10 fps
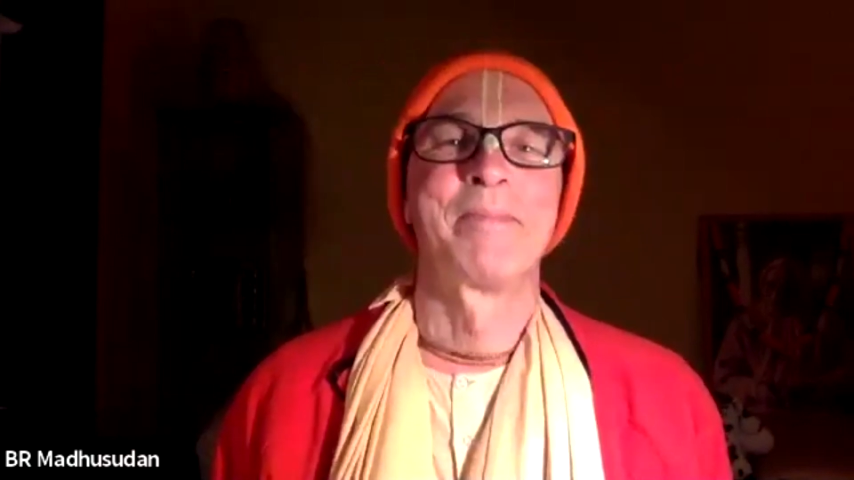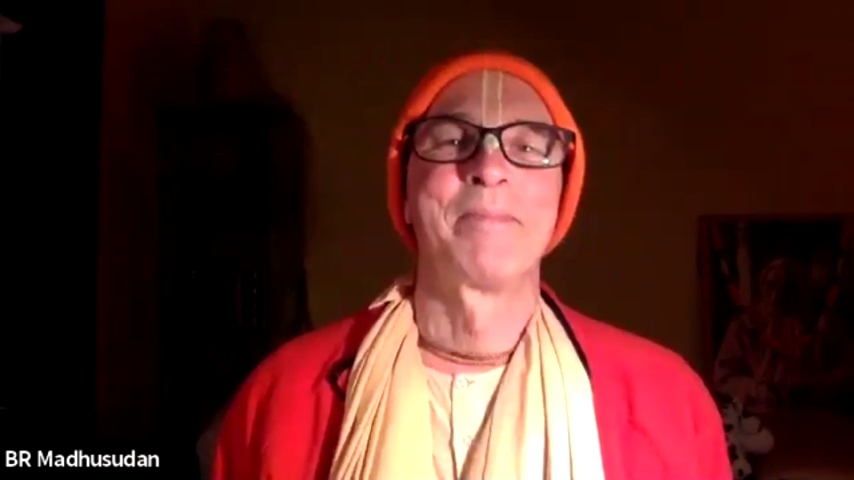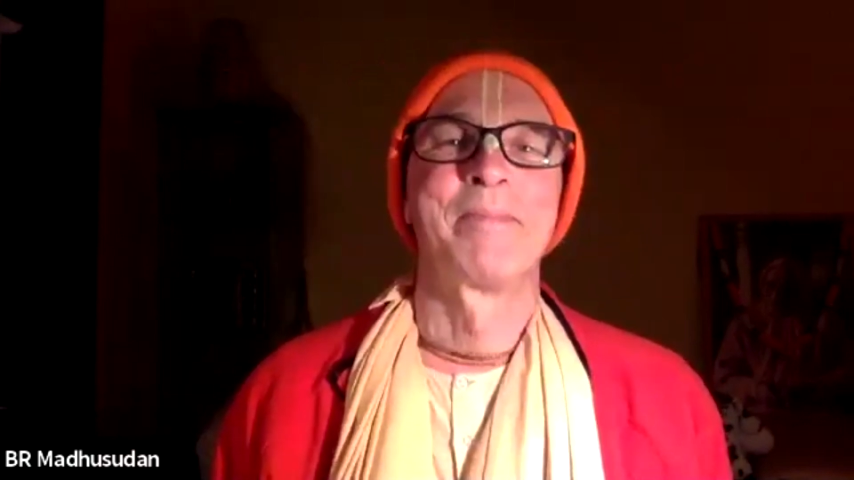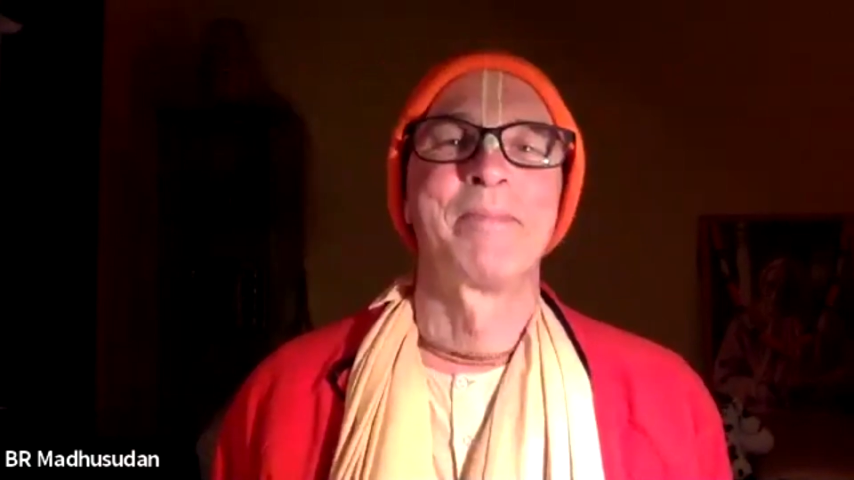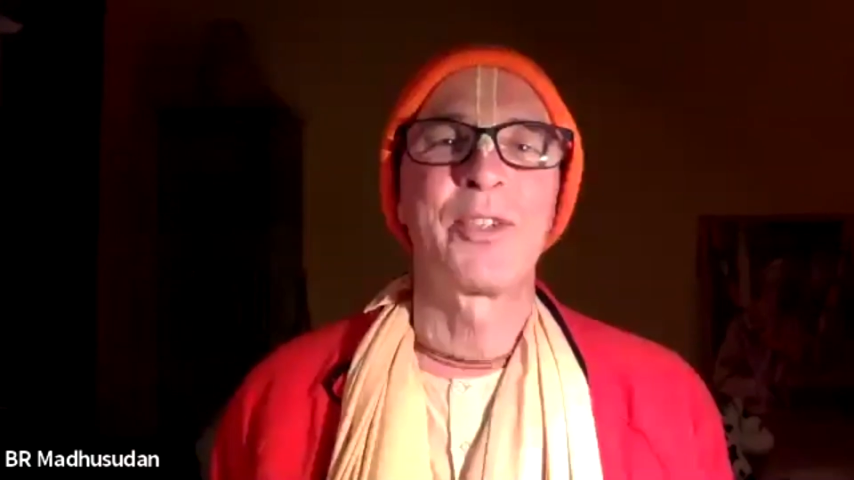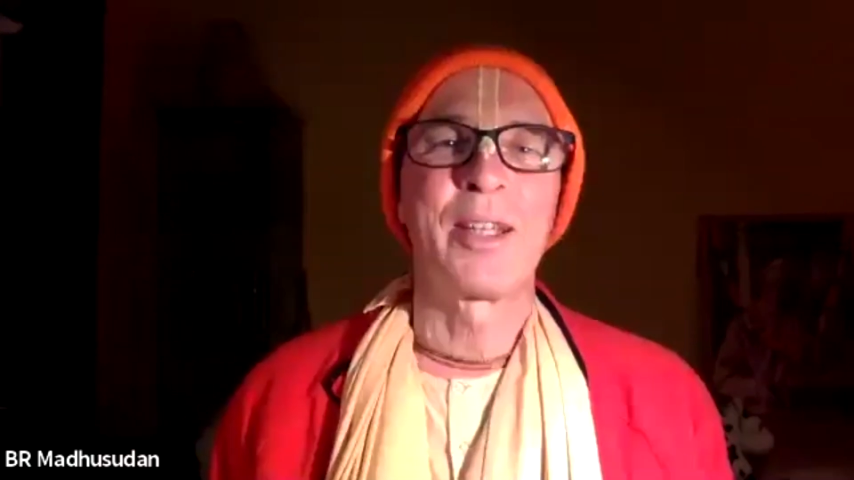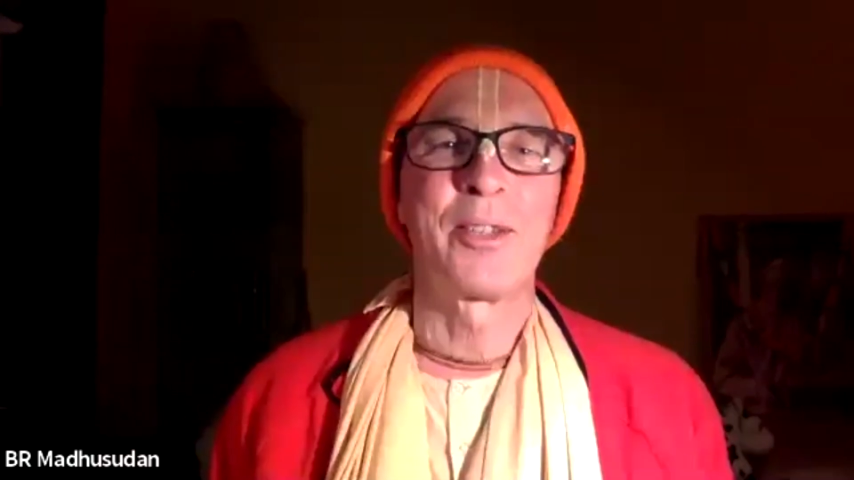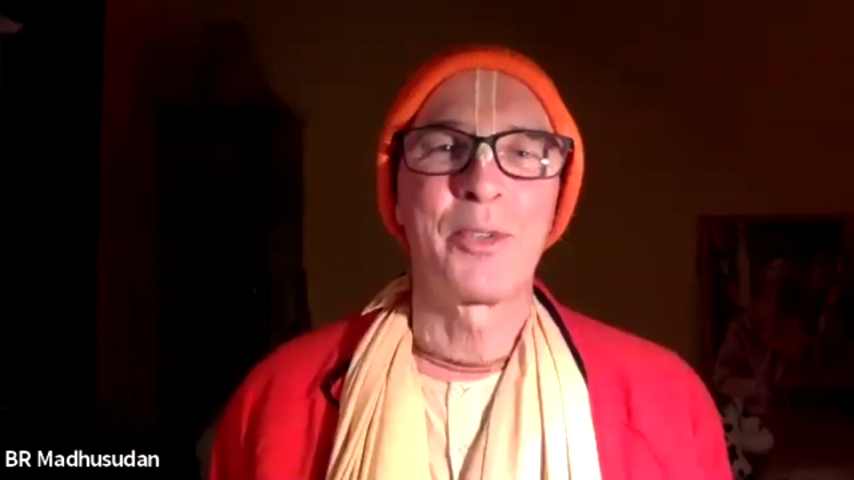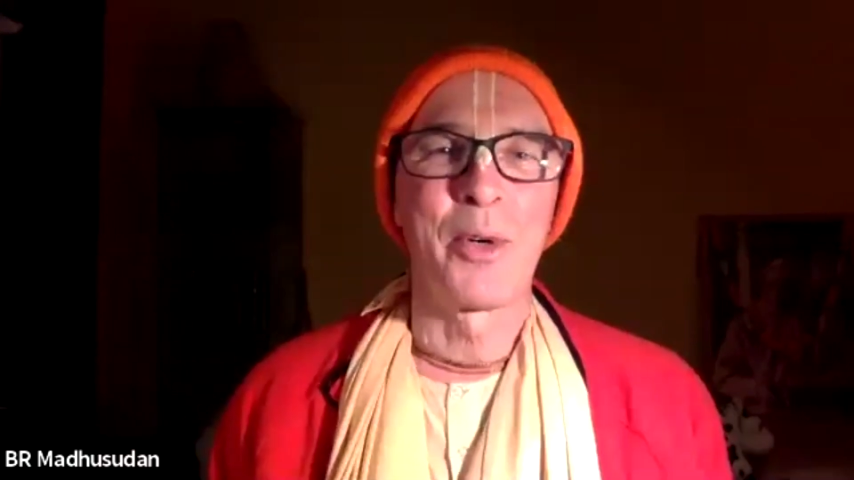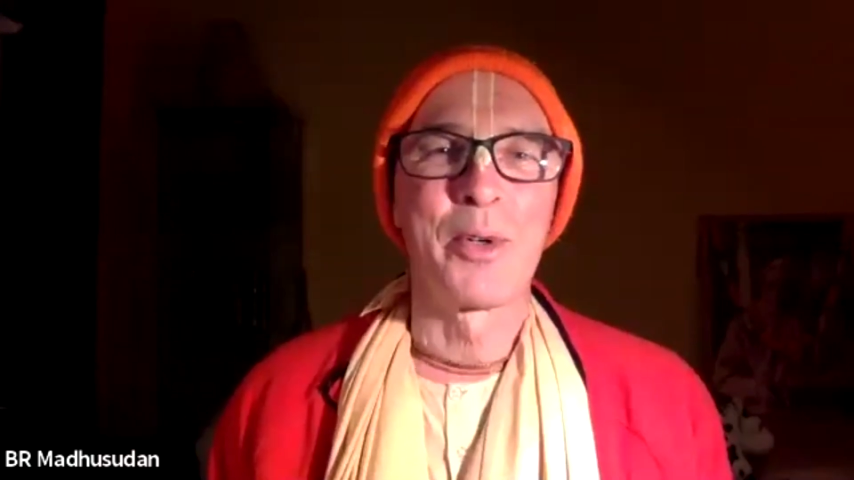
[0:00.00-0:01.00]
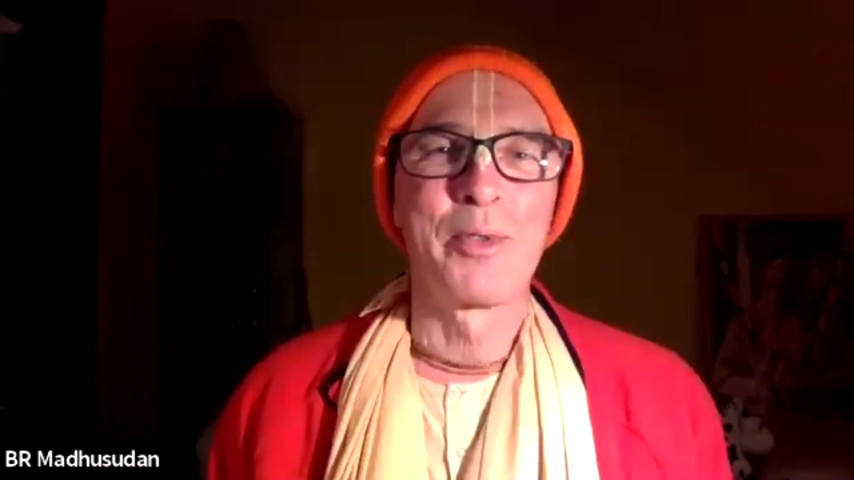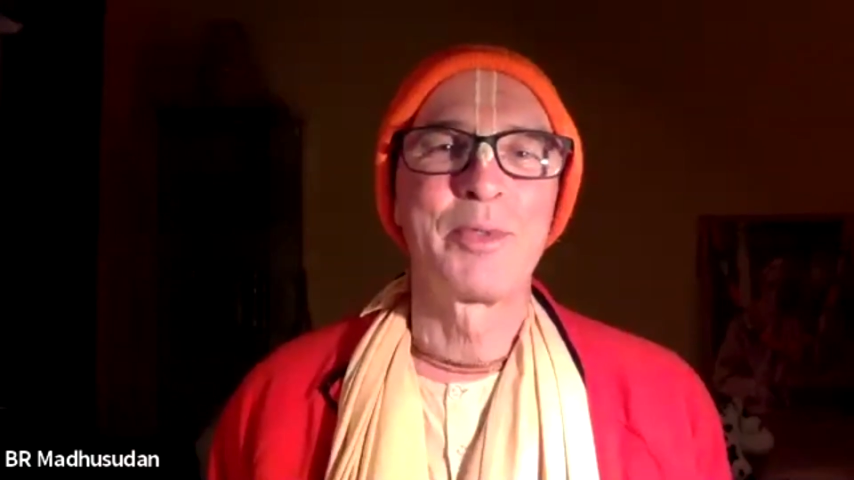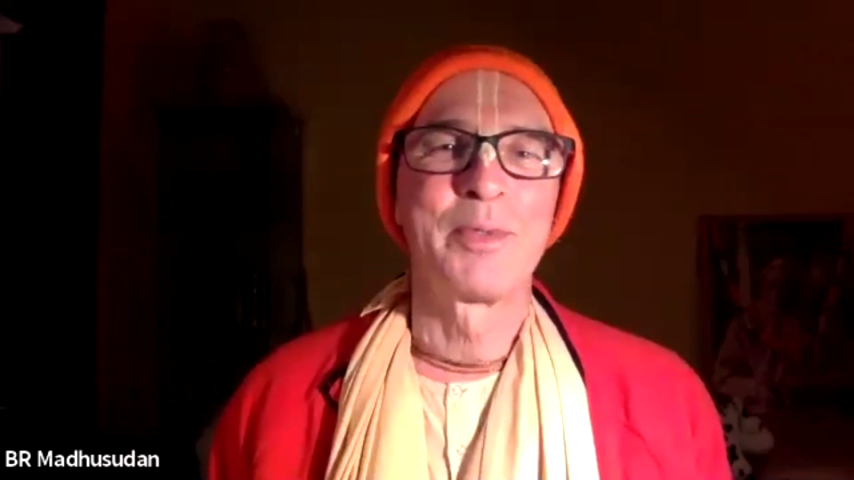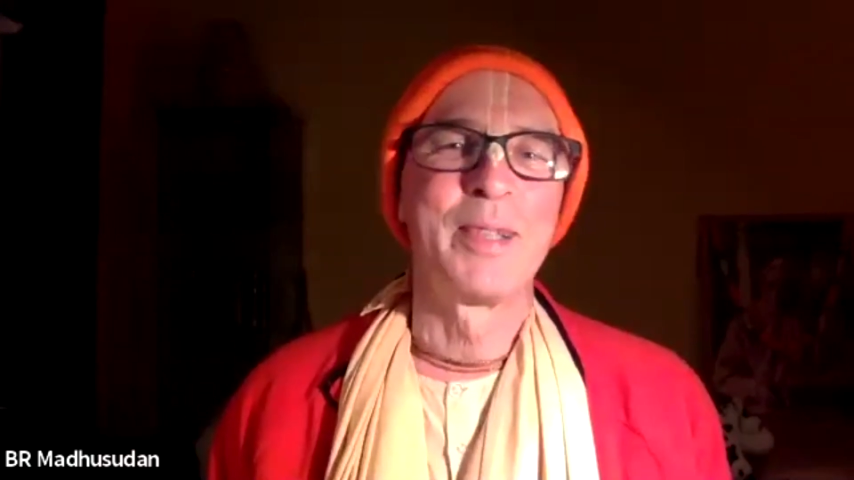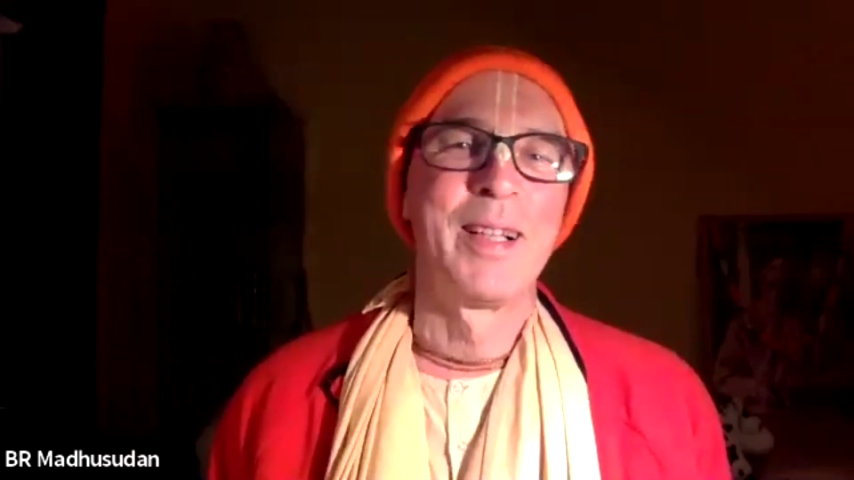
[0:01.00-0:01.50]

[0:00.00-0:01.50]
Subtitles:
in the sense of,